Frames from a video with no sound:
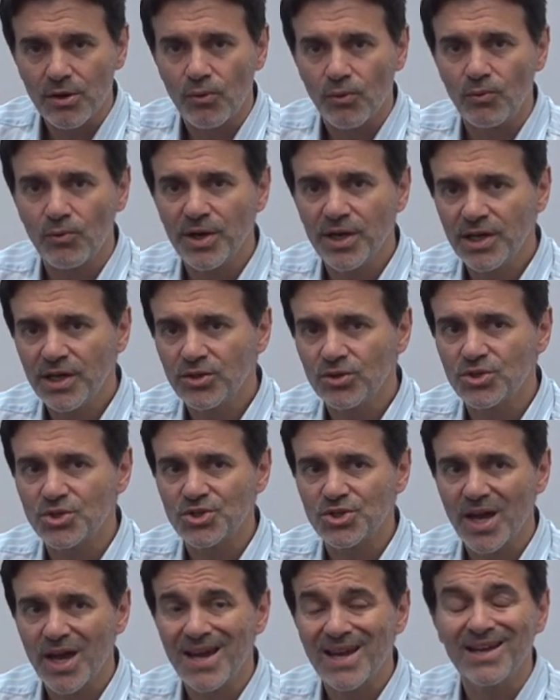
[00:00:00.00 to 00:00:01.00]
we need to
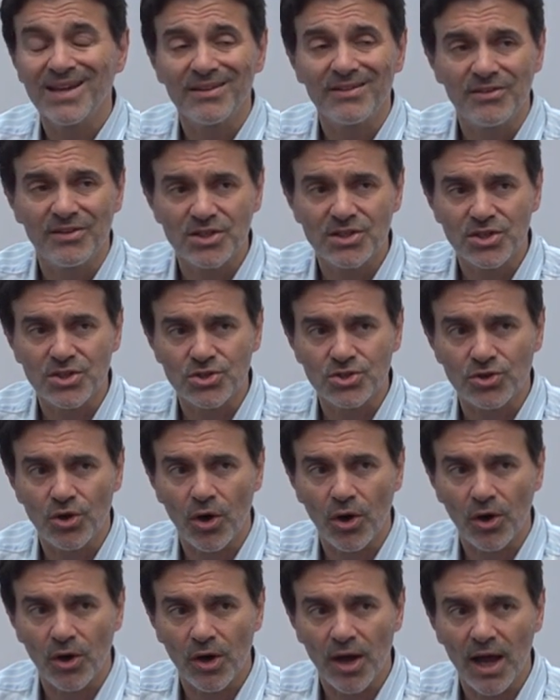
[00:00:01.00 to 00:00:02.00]
say this is
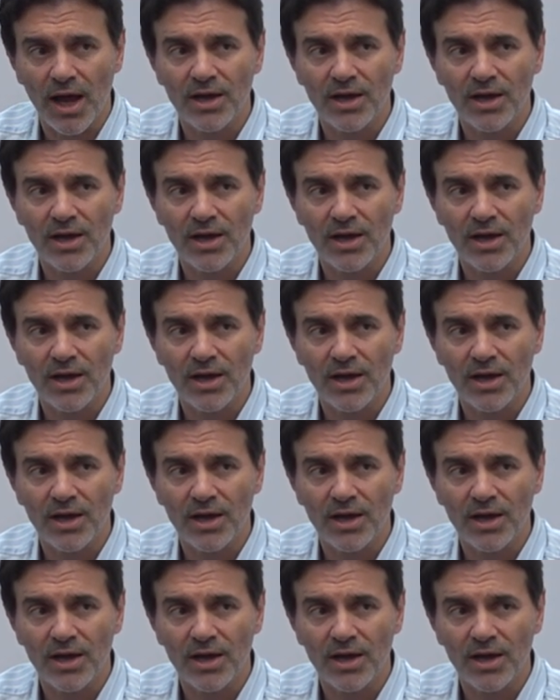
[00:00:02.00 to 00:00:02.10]
wrong,